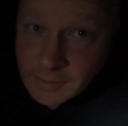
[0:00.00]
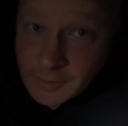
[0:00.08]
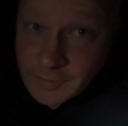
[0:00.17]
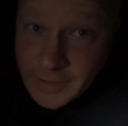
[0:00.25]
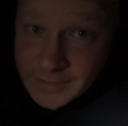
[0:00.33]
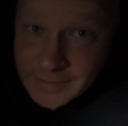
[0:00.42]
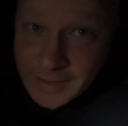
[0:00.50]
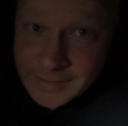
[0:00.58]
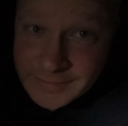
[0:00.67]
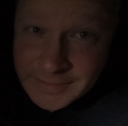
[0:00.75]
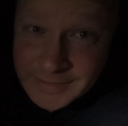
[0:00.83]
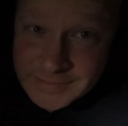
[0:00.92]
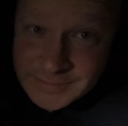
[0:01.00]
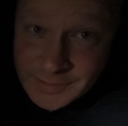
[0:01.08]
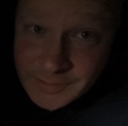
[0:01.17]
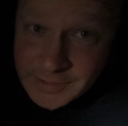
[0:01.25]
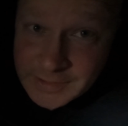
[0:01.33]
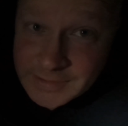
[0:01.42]
All right, Allie is
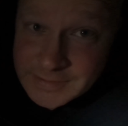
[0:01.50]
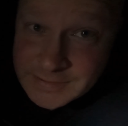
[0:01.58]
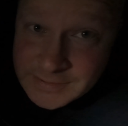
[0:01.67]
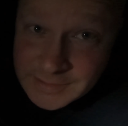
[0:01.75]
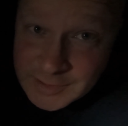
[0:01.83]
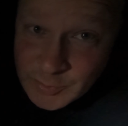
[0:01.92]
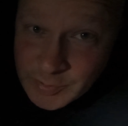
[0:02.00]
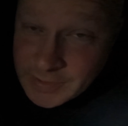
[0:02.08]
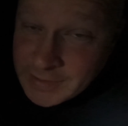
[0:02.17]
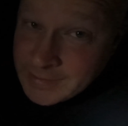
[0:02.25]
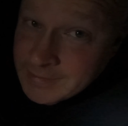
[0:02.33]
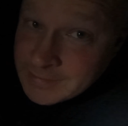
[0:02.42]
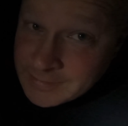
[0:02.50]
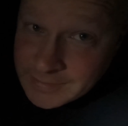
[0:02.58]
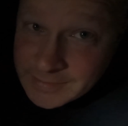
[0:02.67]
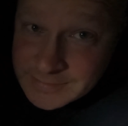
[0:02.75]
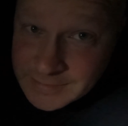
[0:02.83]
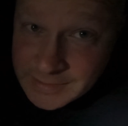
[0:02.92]
already asleep.
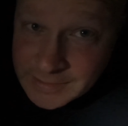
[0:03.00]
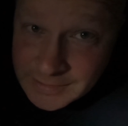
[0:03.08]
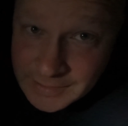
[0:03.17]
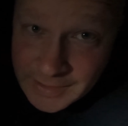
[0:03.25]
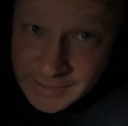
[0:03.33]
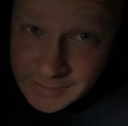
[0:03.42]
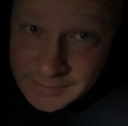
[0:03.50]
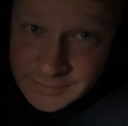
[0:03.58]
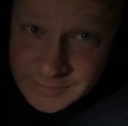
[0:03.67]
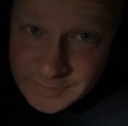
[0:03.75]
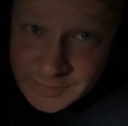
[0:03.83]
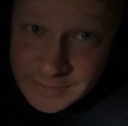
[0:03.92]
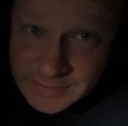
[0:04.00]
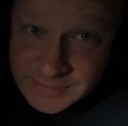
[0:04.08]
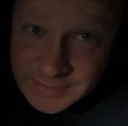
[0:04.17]
It's getting late, so it is